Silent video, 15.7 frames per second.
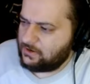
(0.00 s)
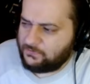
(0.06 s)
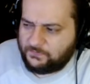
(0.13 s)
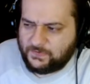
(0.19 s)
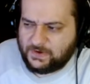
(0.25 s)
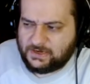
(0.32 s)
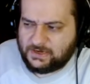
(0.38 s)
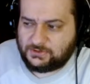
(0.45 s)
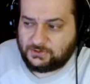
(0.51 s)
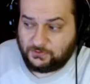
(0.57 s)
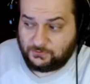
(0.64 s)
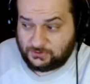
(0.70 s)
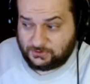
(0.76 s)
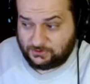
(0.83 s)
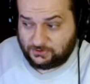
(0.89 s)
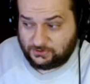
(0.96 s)
Selfie
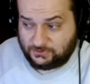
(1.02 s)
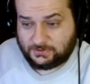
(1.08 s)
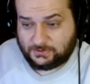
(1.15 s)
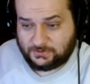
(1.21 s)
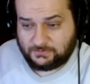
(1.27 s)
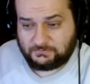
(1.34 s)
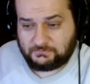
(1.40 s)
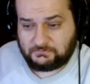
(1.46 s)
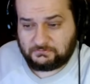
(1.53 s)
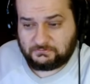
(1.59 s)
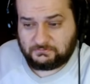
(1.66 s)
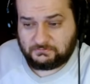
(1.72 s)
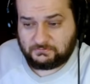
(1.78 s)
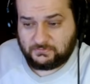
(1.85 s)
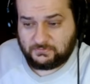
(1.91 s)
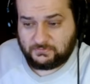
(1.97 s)
toasters.
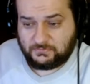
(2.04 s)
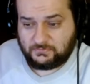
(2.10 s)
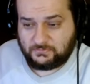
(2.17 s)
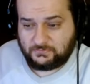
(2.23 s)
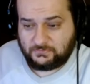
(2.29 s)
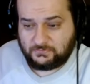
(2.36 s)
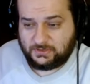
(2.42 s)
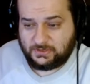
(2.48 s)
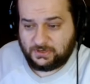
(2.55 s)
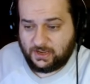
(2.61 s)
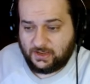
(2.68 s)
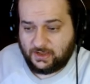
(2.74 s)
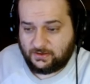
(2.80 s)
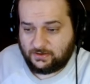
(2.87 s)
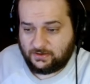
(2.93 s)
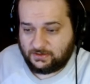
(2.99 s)

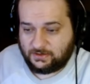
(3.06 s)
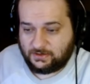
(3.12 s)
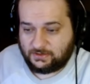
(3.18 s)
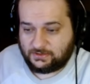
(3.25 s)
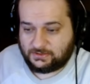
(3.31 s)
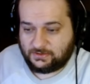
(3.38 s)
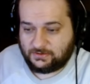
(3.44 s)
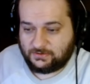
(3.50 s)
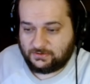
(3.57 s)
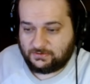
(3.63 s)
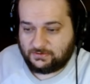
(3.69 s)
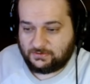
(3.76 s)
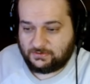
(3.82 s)
Yeah, you think so?